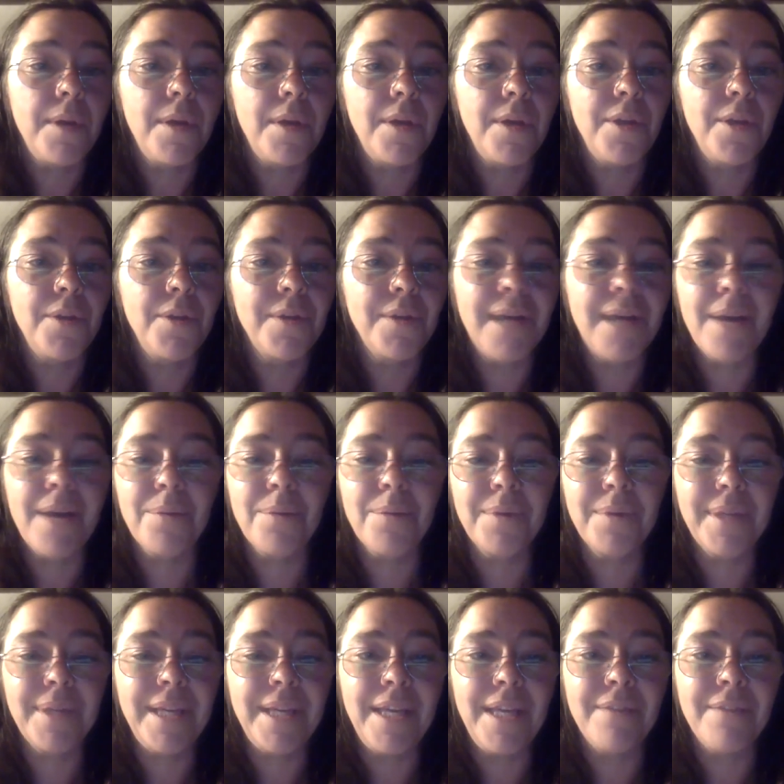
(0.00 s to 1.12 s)
you're not
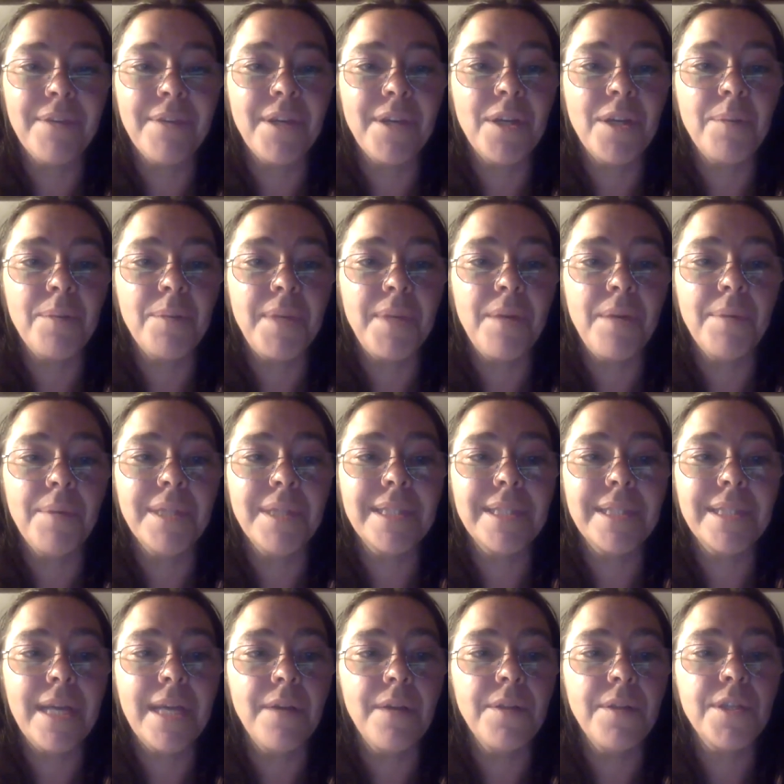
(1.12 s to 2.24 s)
really even going to be able to
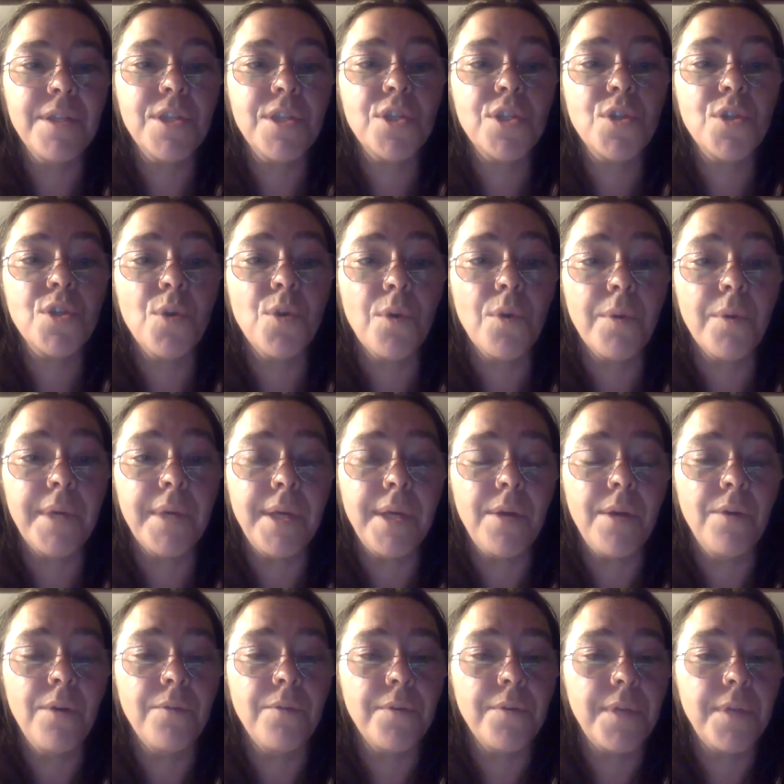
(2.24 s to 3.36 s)
tell the story
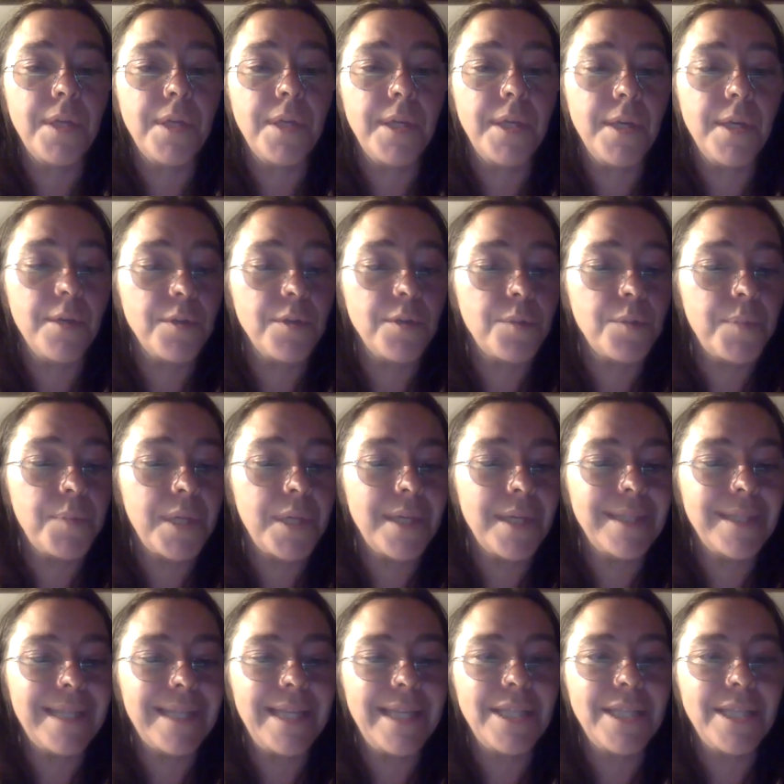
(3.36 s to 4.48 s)
over the years
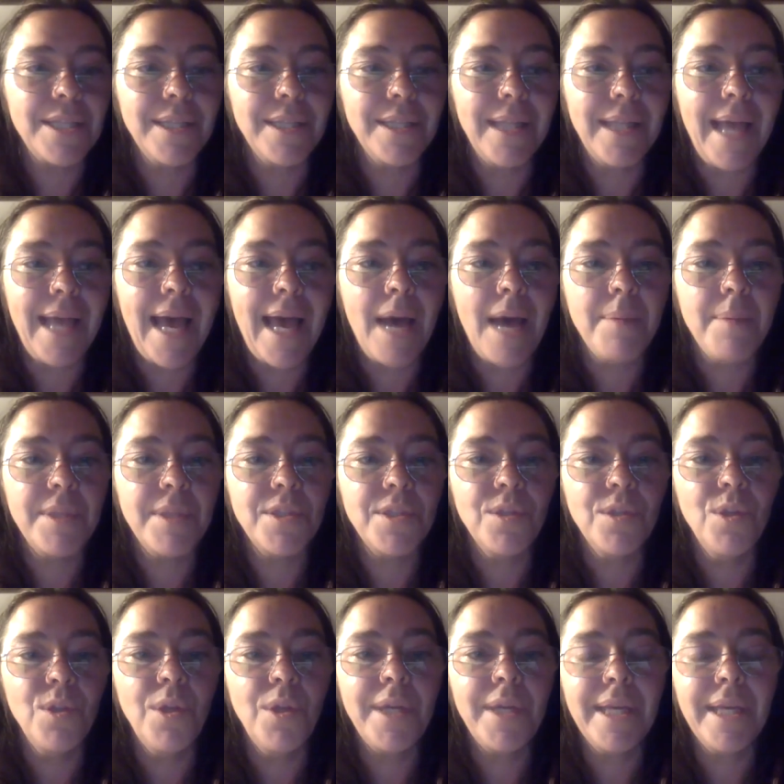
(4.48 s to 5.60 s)
because each lab is
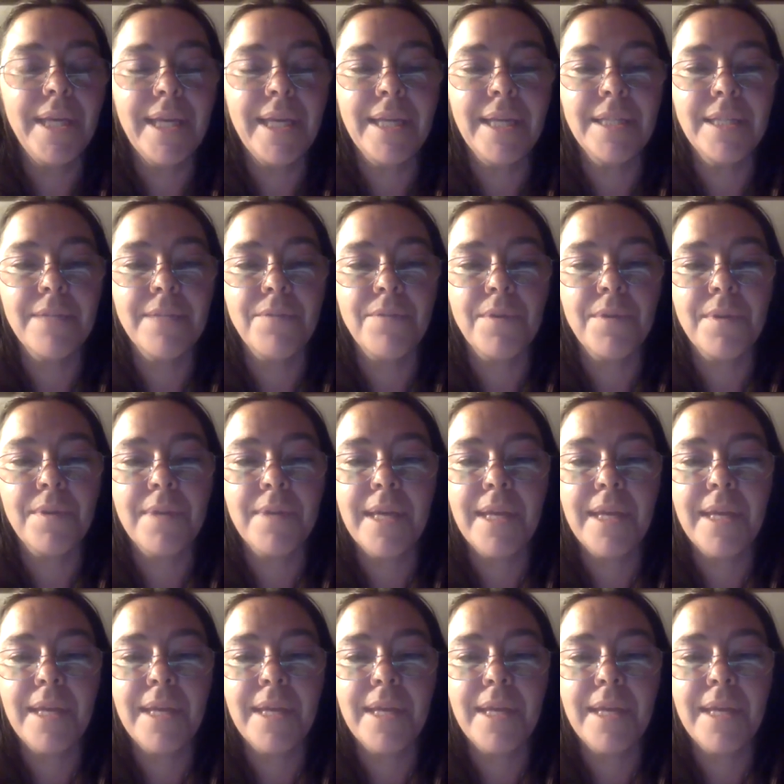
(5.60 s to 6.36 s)
looking at different